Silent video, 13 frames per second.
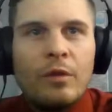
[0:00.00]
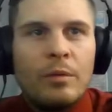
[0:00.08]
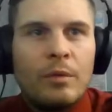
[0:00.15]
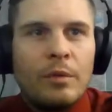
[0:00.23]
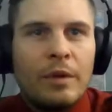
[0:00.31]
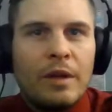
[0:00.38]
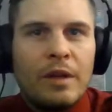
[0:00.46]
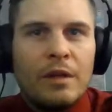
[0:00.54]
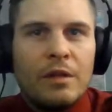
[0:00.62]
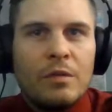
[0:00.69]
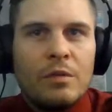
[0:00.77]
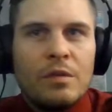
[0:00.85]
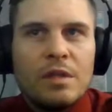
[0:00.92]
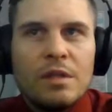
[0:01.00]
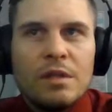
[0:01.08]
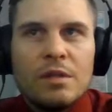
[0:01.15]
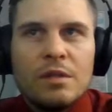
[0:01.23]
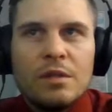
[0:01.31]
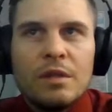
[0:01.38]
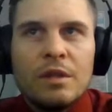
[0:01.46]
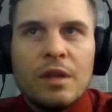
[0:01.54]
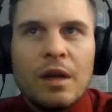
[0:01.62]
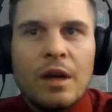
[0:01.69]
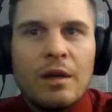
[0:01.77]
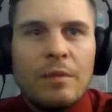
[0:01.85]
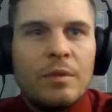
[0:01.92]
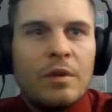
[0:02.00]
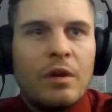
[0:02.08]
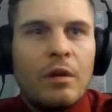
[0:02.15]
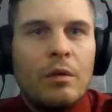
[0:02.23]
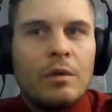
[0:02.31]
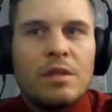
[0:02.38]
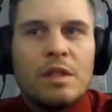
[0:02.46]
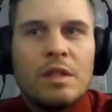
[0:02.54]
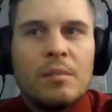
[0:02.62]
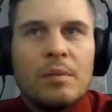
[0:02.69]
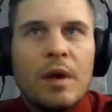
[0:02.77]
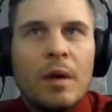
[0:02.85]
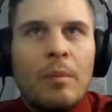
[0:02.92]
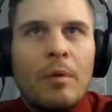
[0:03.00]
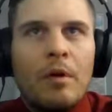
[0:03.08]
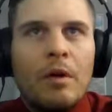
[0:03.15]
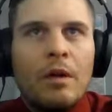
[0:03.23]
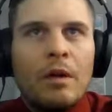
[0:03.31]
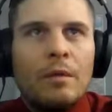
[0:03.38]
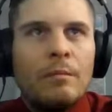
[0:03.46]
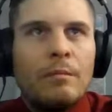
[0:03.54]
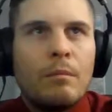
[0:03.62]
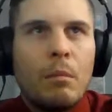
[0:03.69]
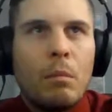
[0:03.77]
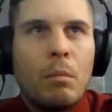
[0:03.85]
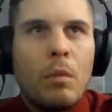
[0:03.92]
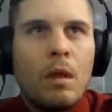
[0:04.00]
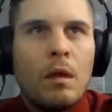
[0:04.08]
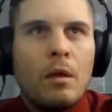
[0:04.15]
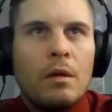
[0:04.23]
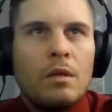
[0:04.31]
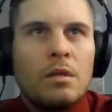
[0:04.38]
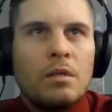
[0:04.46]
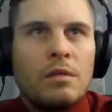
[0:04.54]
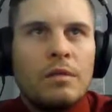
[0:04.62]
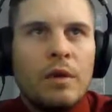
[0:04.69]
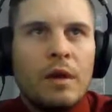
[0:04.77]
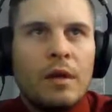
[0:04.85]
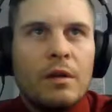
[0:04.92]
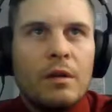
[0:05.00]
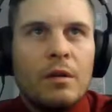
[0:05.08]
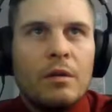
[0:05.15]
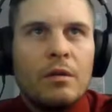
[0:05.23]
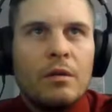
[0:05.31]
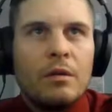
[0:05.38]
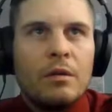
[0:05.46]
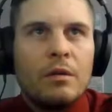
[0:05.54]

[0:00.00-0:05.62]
the way they use it, so you gotta be always keeping up on it. So if I go,